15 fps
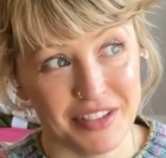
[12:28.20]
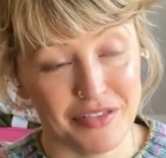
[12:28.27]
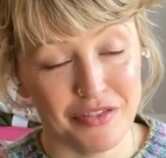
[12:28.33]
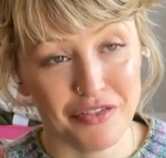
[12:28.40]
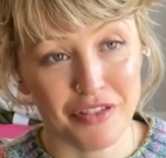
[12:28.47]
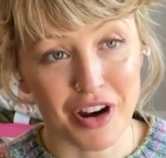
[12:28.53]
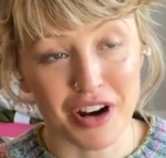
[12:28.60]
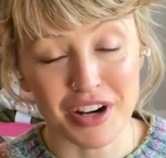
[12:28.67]

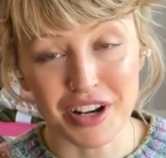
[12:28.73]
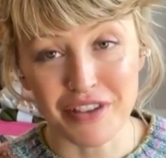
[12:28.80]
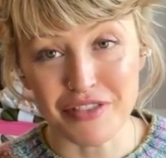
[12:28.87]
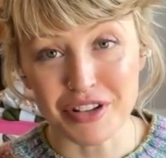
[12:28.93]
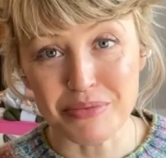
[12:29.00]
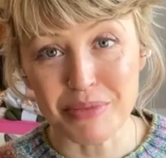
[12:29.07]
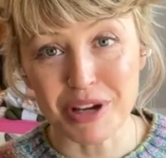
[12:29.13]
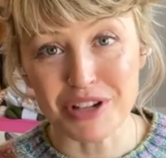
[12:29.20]
far enough
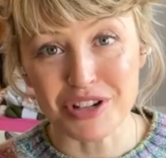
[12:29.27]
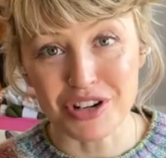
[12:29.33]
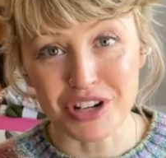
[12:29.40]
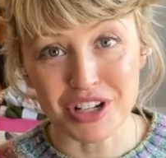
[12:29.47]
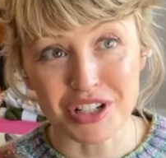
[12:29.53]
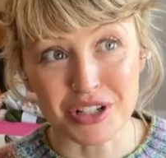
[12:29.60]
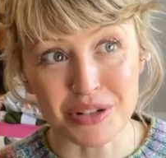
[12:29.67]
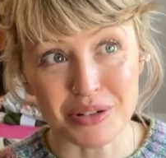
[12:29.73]
into my
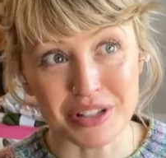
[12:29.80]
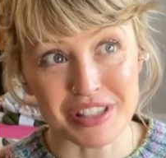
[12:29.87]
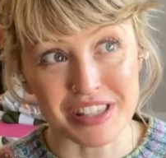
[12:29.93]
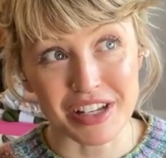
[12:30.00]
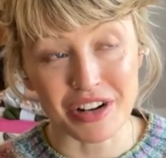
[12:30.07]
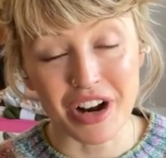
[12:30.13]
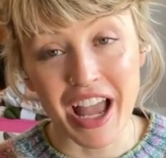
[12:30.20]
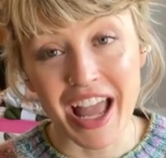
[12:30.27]
journey to
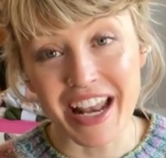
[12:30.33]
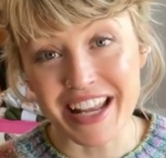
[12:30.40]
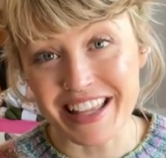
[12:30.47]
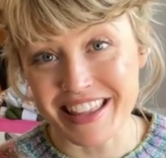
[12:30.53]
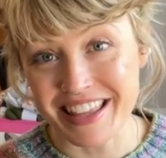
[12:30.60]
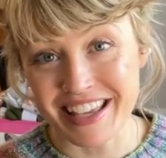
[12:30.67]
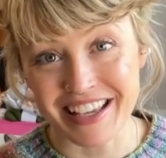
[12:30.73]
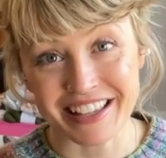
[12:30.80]
consider
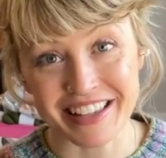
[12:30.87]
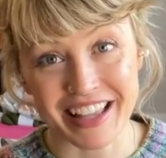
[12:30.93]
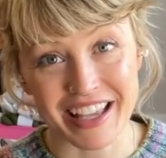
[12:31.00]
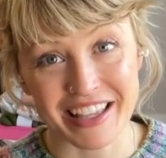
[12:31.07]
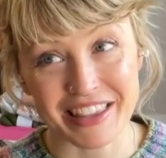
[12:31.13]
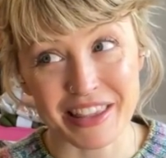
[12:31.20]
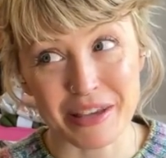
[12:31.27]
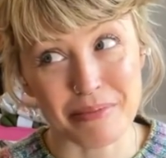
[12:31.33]
anything
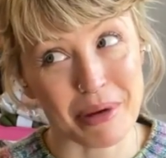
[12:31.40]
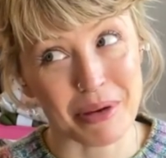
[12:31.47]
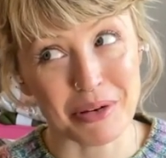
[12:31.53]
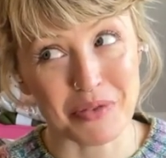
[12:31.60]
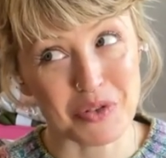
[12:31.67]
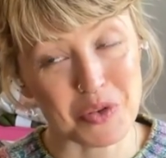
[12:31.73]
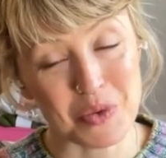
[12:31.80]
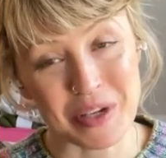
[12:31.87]
like the amount
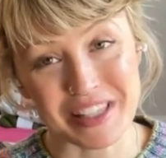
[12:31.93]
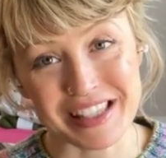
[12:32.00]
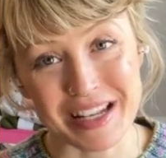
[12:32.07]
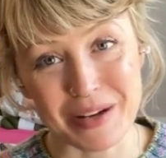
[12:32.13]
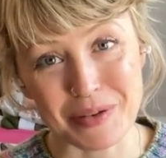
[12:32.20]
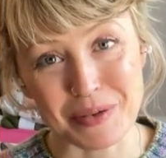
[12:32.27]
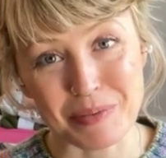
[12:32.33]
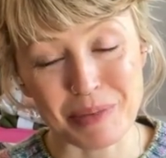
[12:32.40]
of twist I
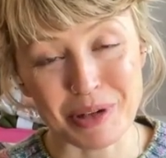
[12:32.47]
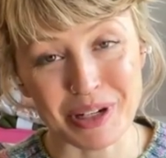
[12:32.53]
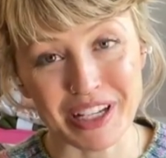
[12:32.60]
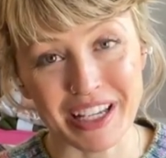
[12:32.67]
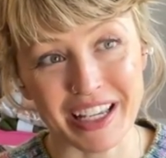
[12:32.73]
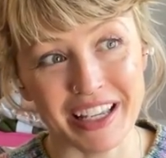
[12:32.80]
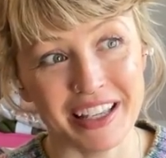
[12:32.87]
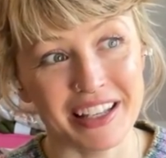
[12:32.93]
was putting
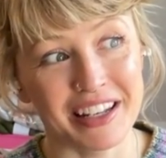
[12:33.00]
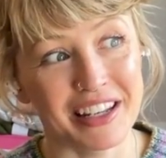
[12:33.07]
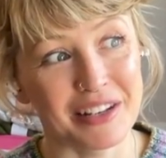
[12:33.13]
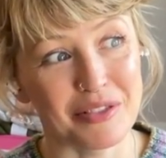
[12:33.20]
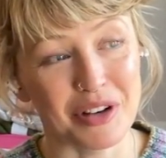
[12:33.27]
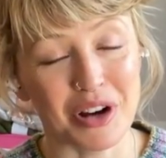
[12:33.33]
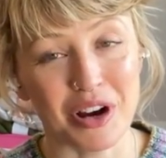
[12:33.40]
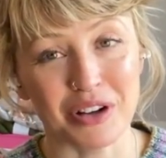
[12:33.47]
in in
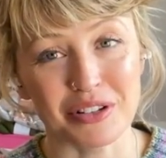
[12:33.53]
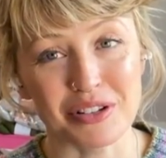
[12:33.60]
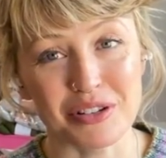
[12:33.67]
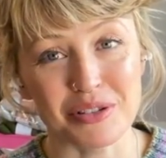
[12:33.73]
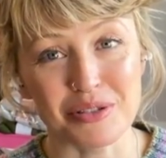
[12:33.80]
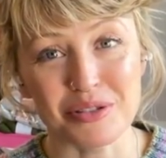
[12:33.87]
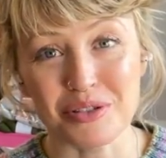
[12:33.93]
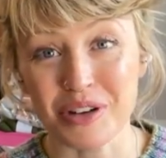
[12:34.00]
regards
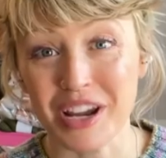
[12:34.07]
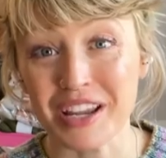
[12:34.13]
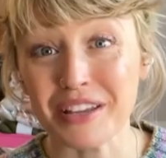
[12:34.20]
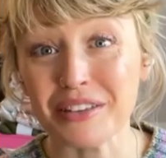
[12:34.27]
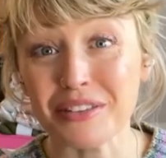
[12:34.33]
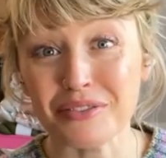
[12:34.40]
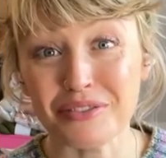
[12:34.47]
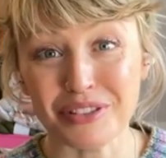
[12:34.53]
to strength
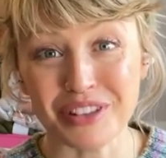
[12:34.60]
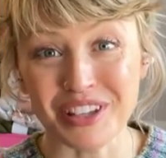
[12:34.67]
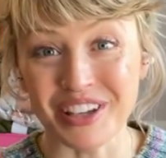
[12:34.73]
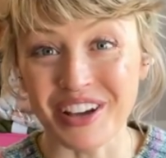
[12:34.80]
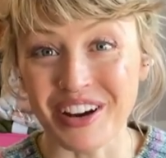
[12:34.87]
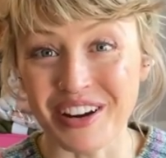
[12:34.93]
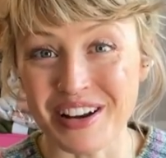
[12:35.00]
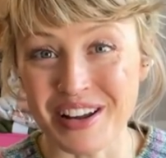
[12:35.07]
for the
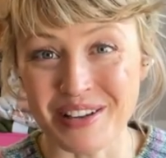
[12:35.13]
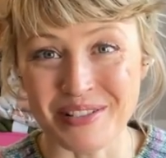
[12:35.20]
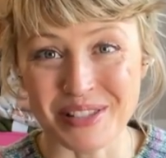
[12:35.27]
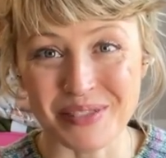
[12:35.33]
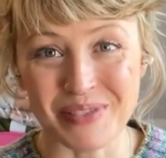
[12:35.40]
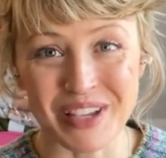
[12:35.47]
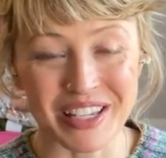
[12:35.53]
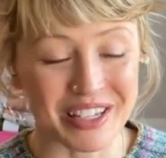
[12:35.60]
yarn I was
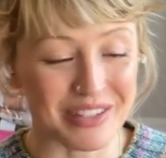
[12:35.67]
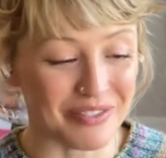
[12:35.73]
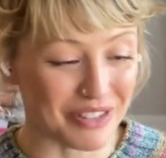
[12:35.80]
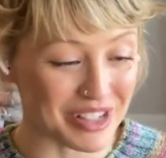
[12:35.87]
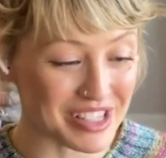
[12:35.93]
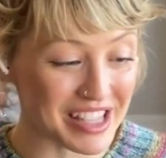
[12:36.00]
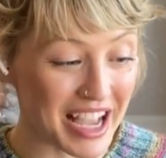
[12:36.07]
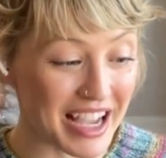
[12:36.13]
making for
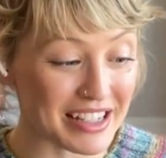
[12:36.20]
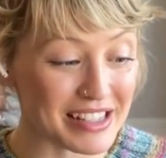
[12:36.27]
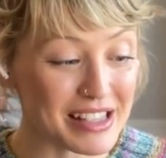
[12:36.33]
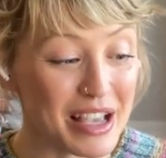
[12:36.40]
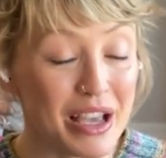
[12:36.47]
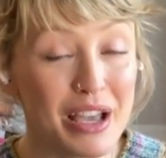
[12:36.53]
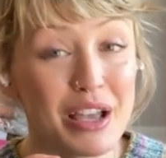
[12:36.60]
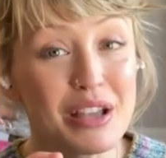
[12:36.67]
socks.
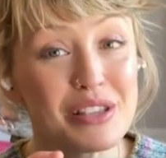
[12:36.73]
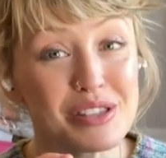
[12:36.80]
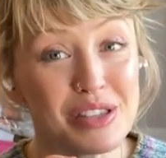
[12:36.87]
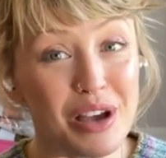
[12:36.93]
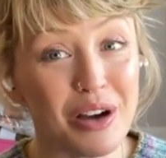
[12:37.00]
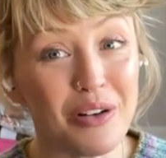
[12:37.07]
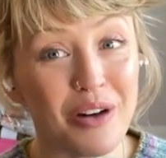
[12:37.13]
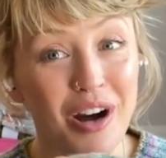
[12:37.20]

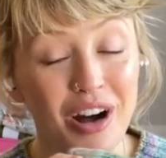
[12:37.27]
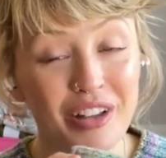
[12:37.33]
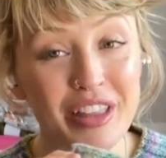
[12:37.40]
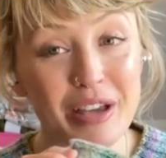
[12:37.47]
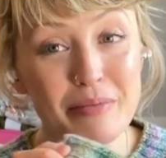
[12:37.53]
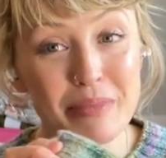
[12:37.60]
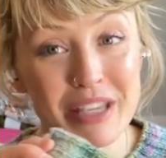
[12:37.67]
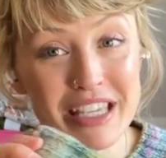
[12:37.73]
So all
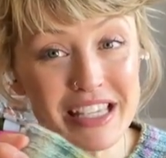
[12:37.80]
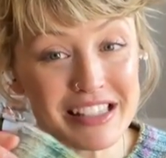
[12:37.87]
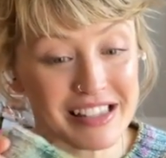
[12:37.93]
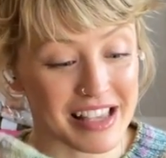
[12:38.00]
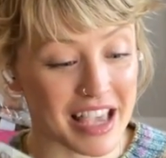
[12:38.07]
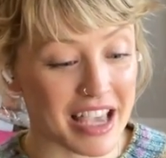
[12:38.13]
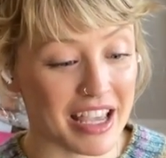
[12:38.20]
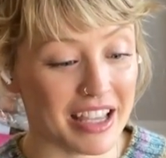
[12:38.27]
that being
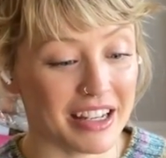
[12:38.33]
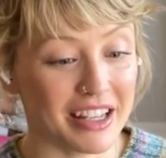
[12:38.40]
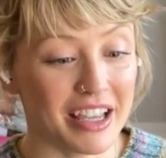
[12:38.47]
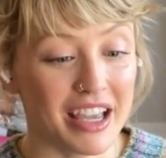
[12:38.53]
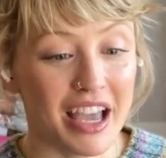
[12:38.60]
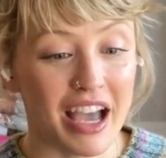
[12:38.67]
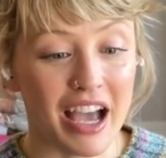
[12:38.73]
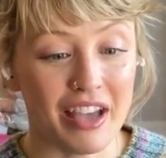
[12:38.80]
said,
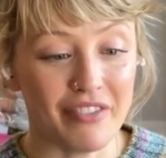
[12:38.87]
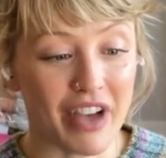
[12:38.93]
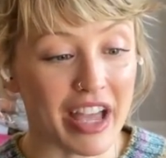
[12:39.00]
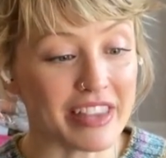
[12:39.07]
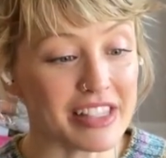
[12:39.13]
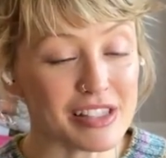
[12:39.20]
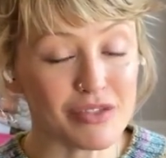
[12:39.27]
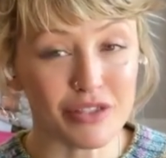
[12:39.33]
I've had
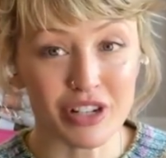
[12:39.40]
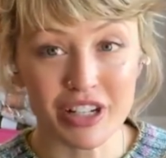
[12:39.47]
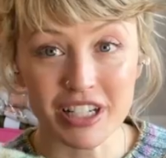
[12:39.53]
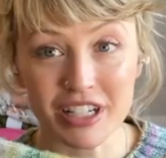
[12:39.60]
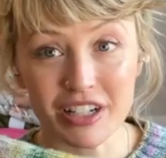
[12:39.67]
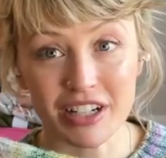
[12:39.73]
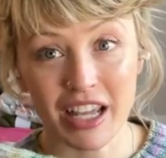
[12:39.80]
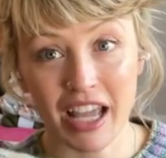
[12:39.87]
these for a
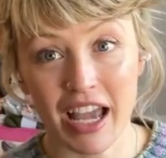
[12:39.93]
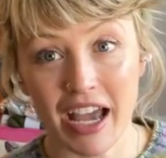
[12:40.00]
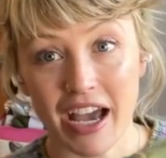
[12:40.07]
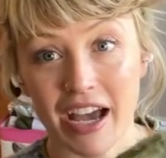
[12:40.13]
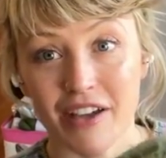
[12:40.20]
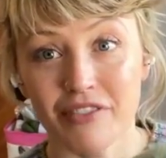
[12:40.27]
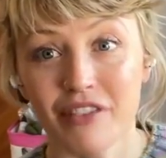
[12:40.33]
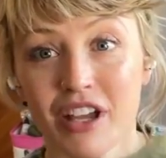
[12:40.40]
year and a
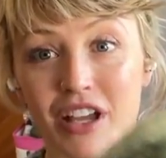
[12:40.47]
half.